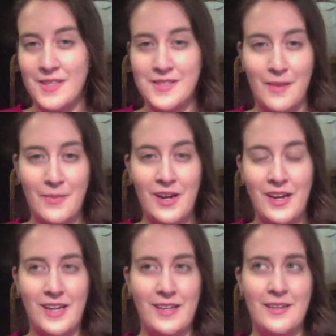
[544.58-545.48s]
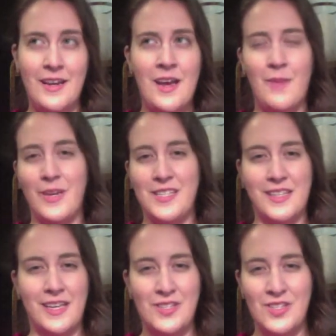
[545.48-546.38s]
summer, and my
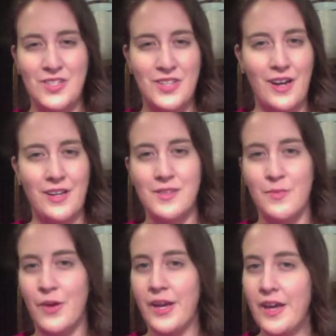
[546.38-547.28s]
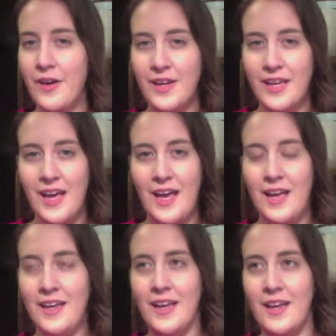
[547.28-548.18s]
skin just started to break out
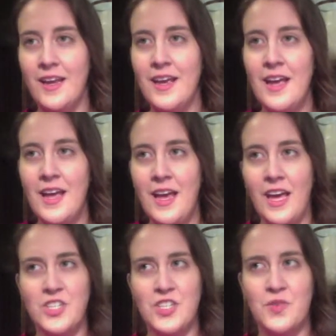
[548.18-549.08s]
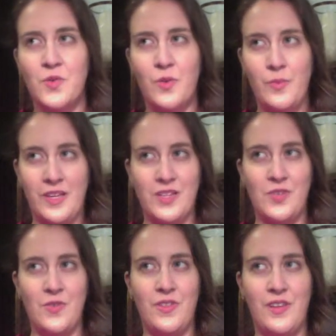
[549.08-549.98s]
again. And it's just cool because
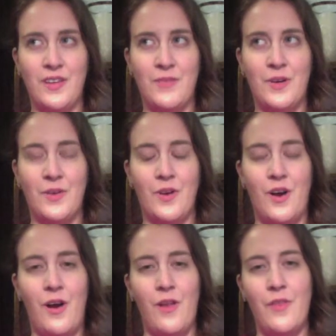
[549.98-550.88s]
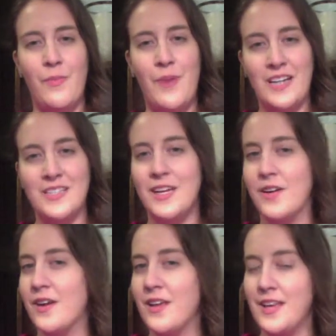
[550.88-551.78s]
you think about all the
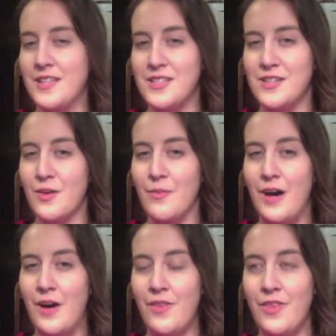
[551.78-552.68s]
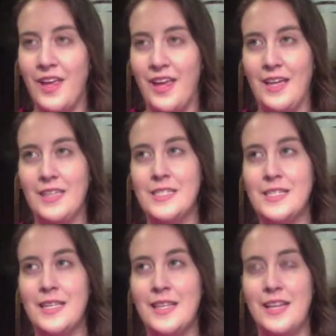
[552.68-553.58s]
bacteria that's in your mouth, and
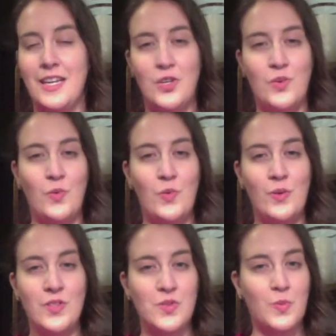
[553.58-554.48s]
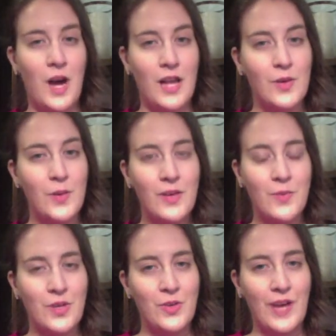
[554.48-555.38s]
then you swallow it
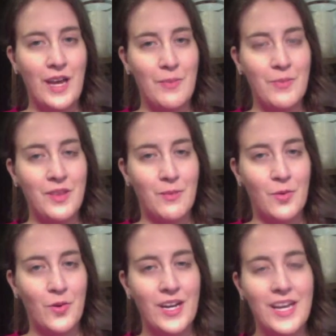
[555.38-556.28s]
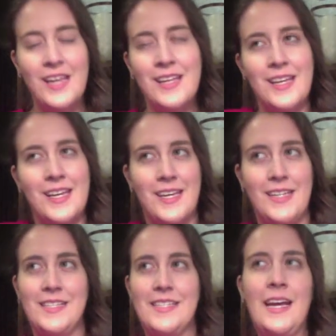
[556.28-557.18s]
when you get up in the morning,
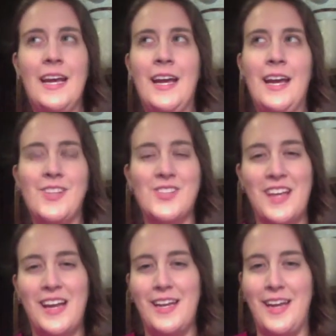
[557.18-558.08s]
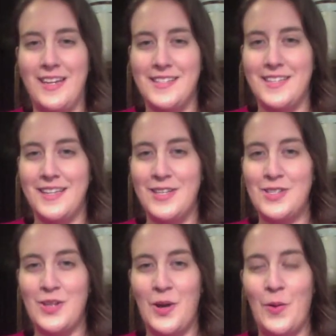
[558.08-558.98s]
and just kind of nasty.
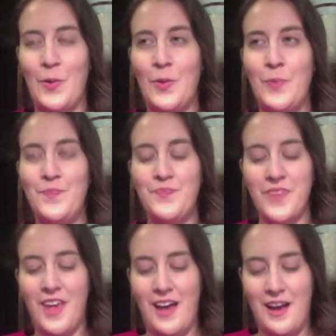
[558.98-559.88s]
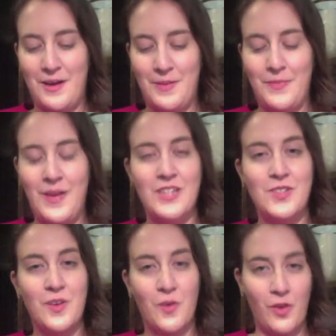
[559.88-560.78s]
So I do
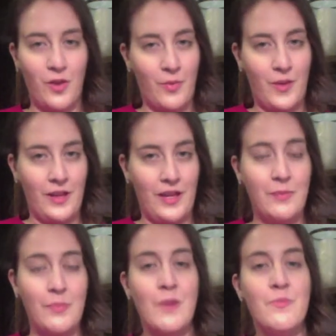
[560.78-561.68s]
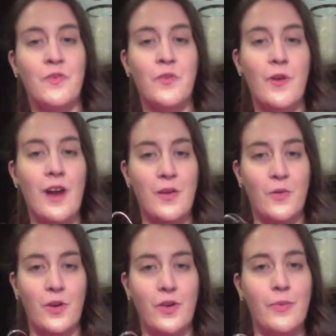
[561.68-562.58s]
the oil pulling, but before I
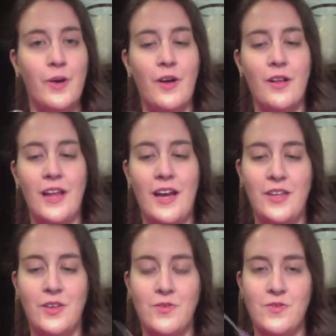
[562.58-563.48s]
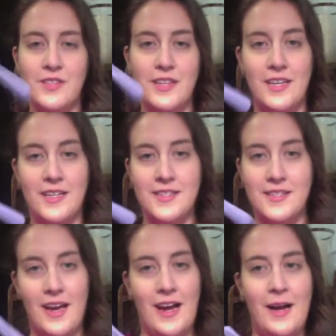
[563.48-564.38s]
oil pull, I use this
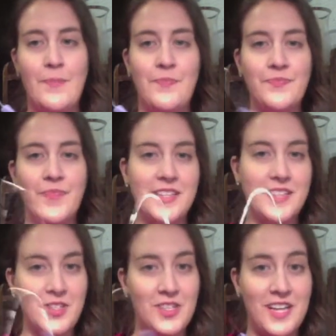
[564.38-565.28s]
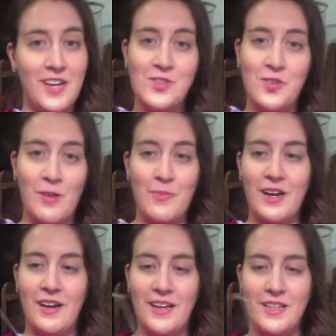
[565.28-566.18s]
essentially tongue
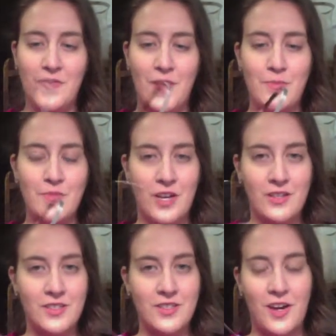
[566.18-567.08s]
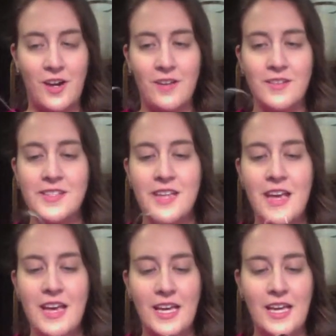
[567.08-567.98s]
scraper. It's from Dr. Tong's,
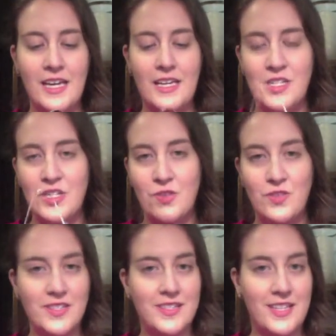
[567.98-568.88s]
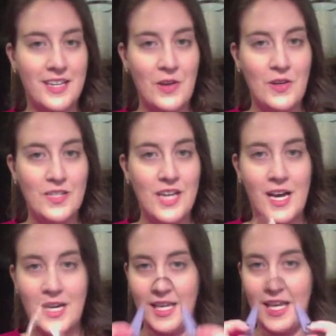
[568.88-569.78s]
and you just stick out your
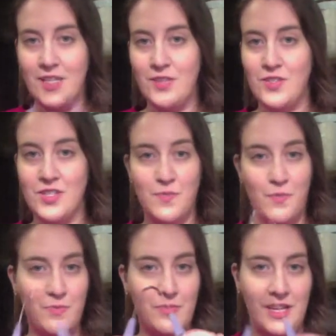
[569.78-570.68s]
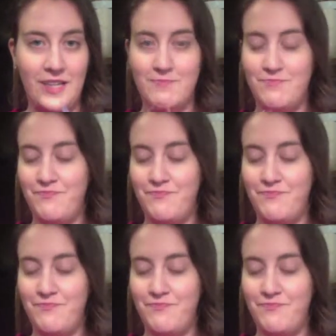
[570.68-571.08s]
tongue and you just like